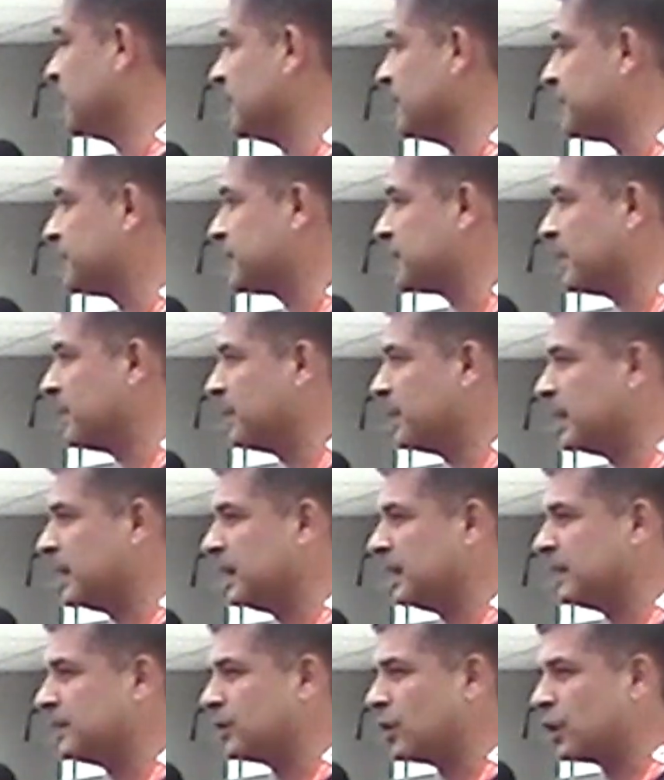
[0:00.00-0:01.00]
if somebody
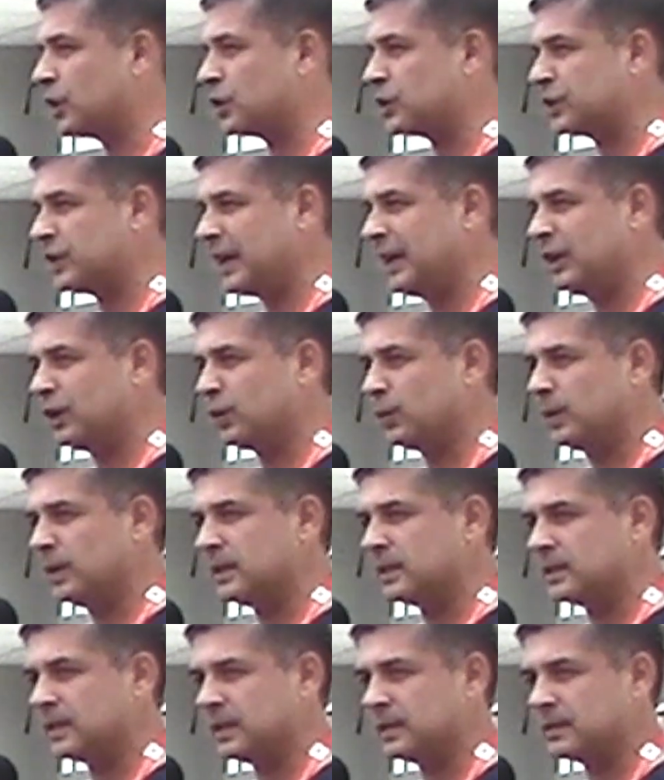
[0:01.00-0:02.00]
is hostile
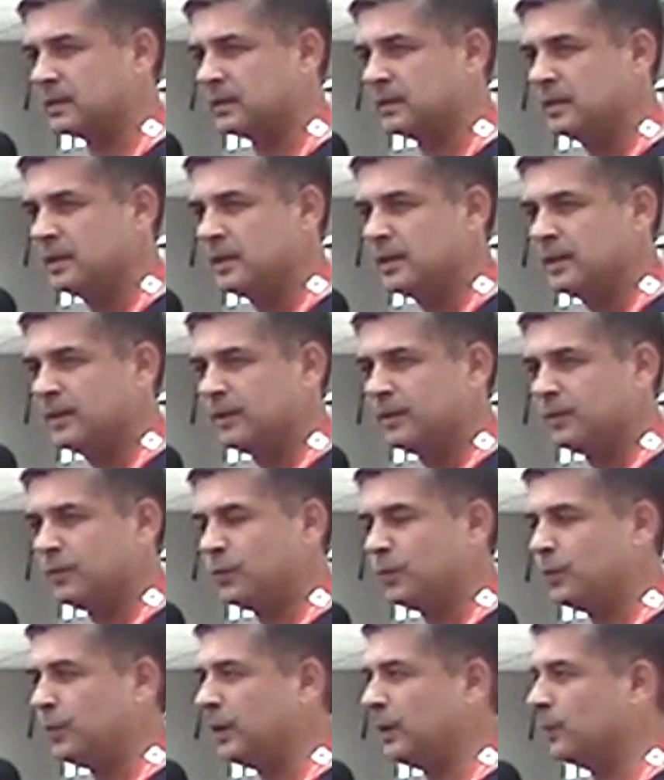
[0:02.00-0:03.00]
towards us,
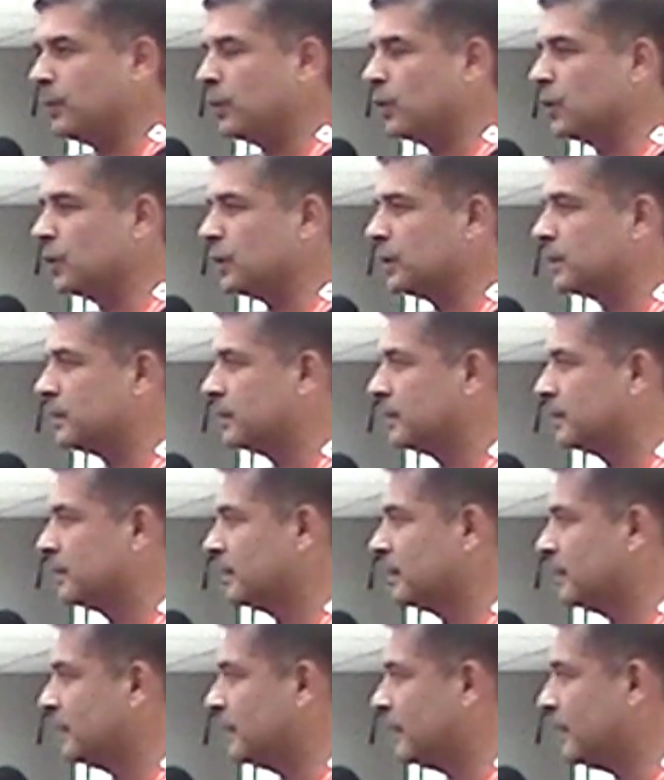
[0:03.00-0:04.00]
we won't
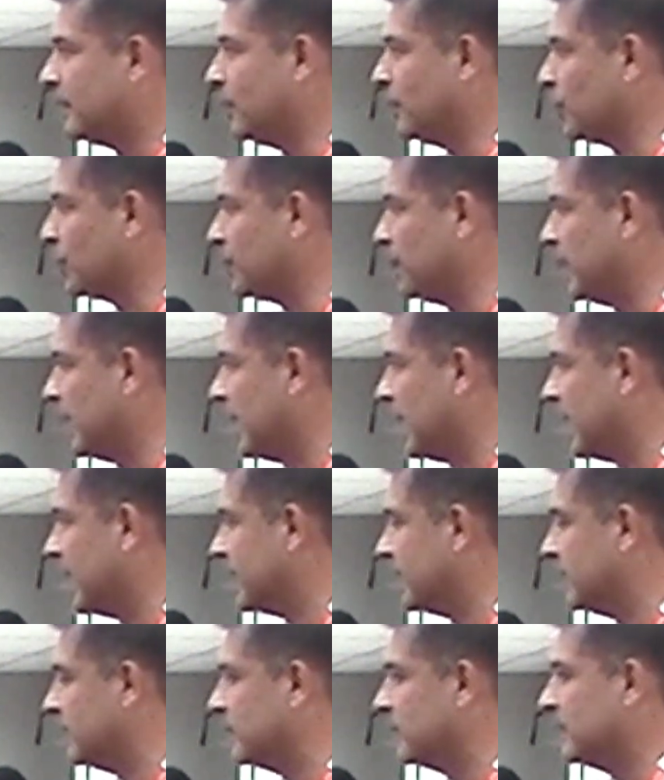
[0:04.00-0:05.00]
look
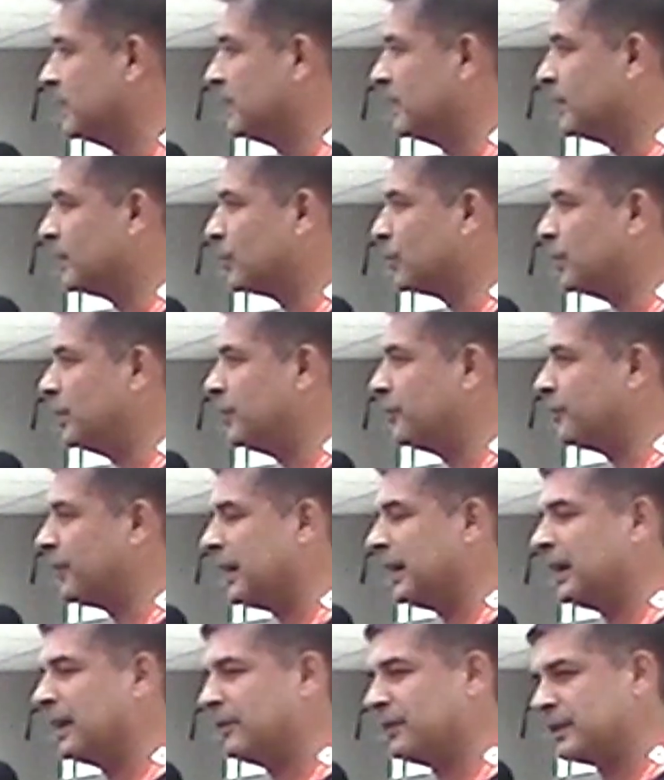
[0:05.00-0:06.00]
behind to
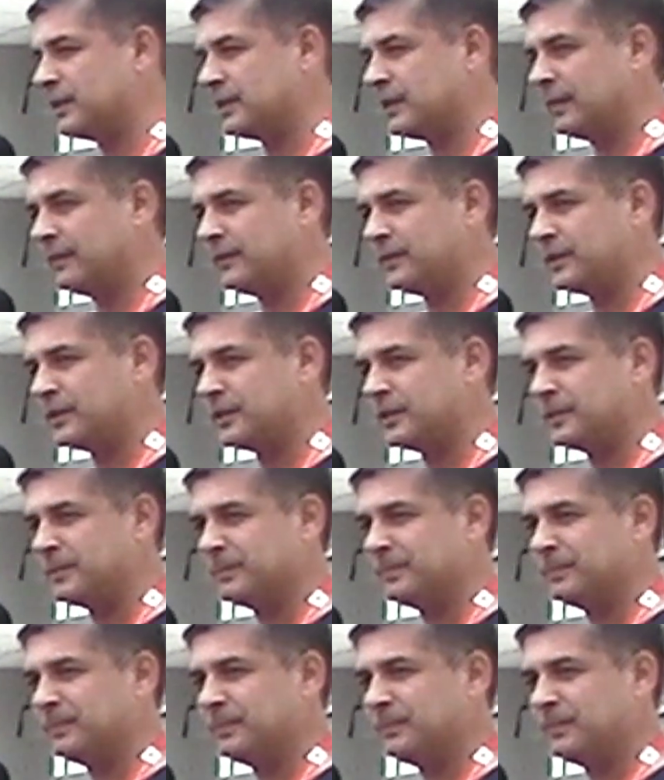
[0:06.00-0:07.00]
defend
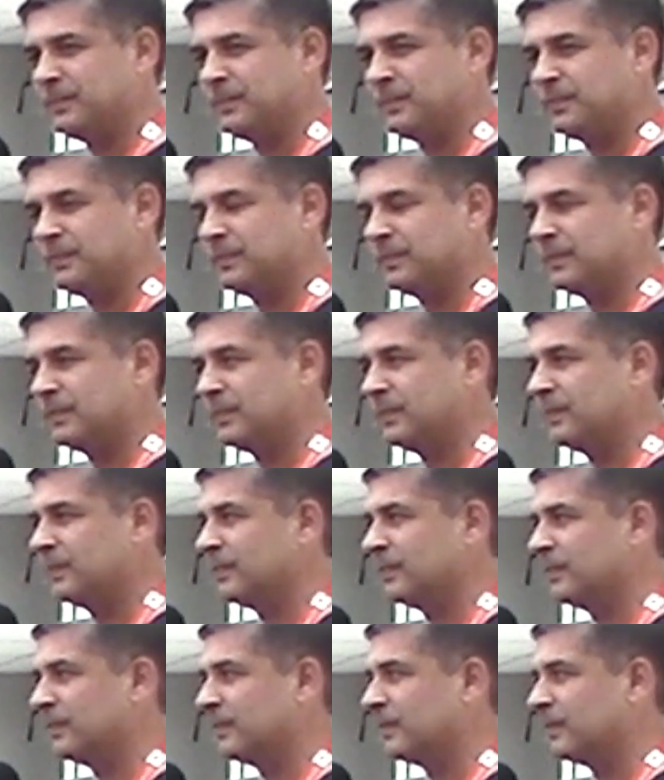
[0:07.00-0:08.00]
ourselves
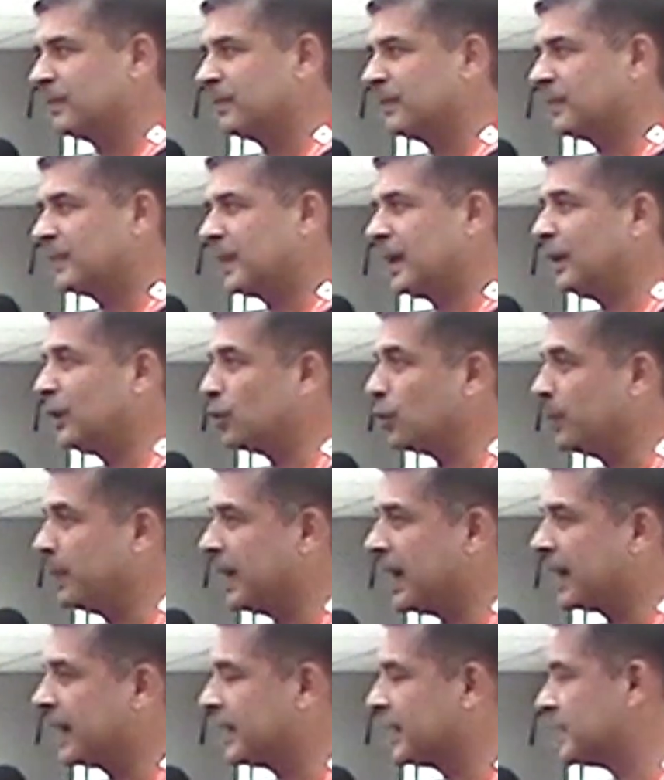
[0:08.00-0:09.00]
and to be
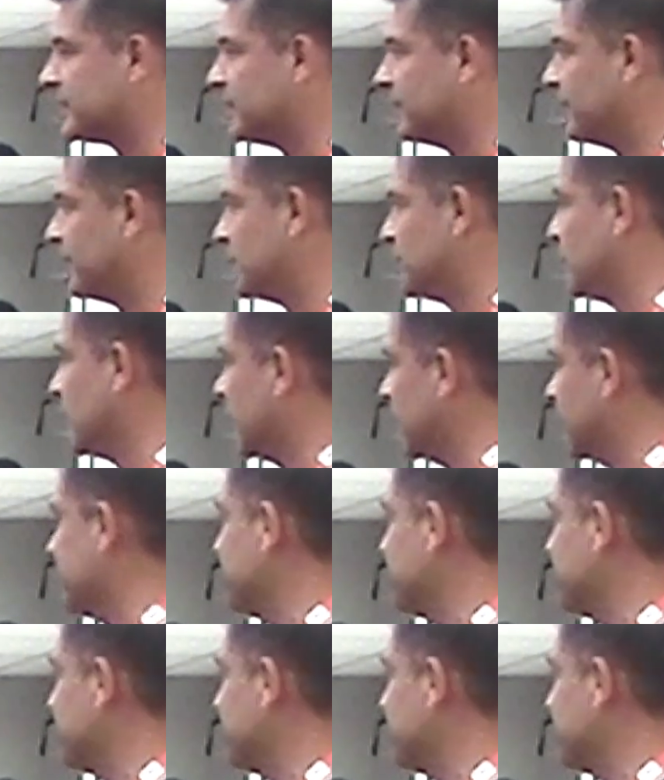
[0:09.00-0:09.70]
aggressive as well.